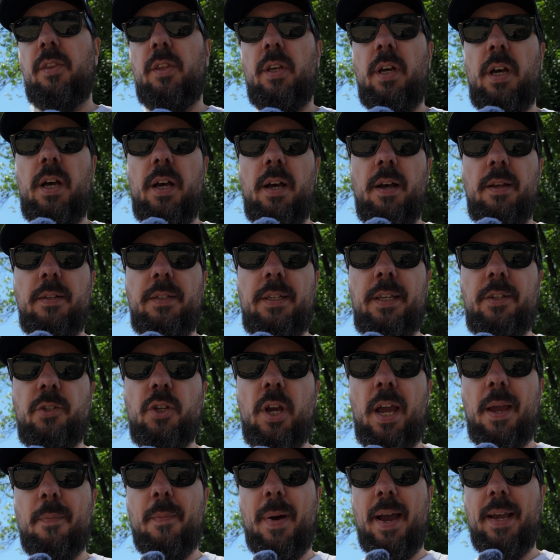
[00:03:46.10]
the D
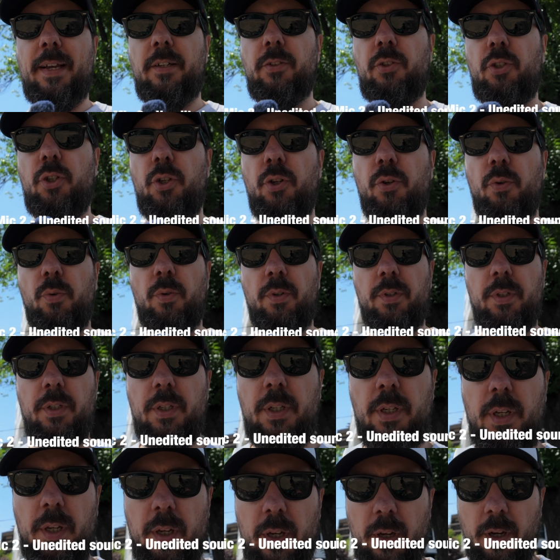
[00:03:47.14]
J I Mic two.
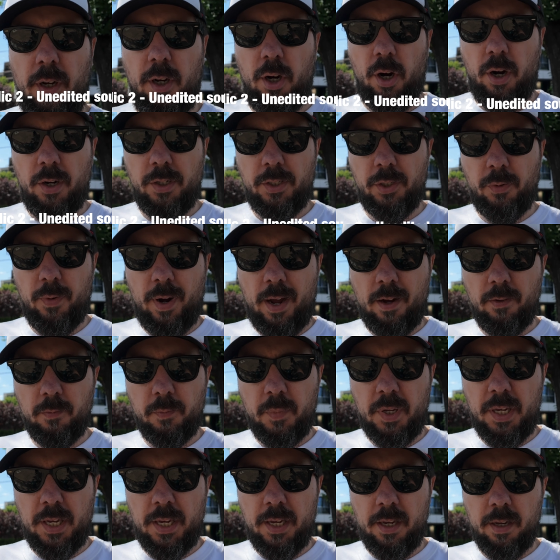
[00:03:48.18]
Cars
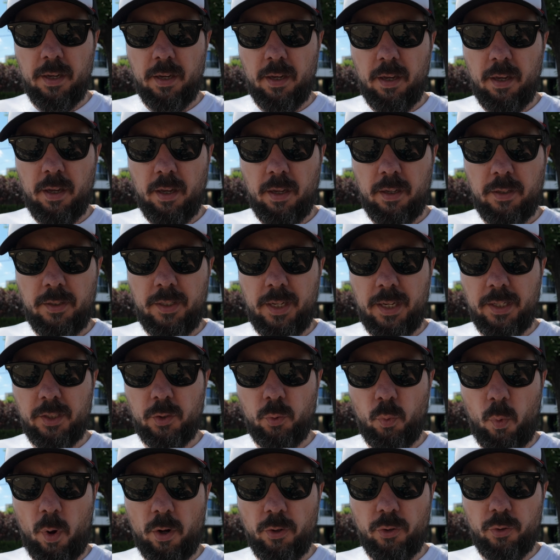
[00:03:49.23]
around me.
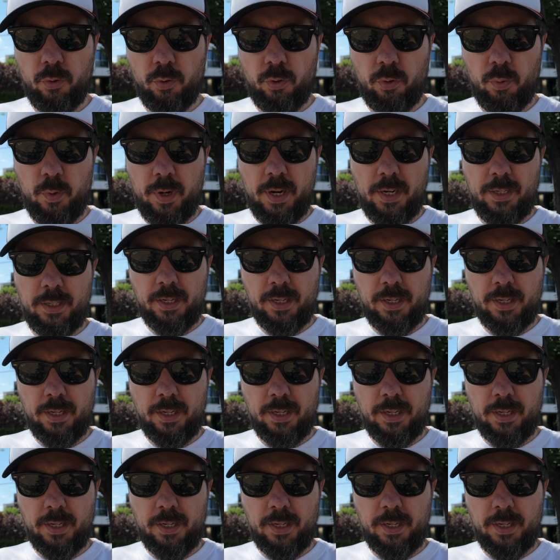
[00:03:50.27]
Test one, two, three,